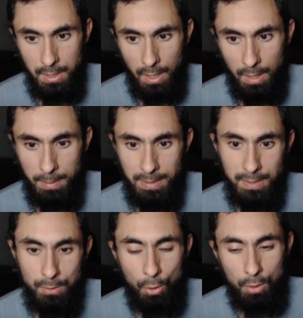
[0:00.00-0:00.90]
And
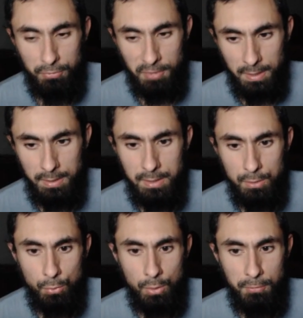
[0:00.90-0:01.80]
then
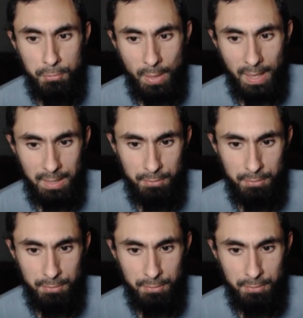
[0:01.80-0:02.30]
finally, if you have,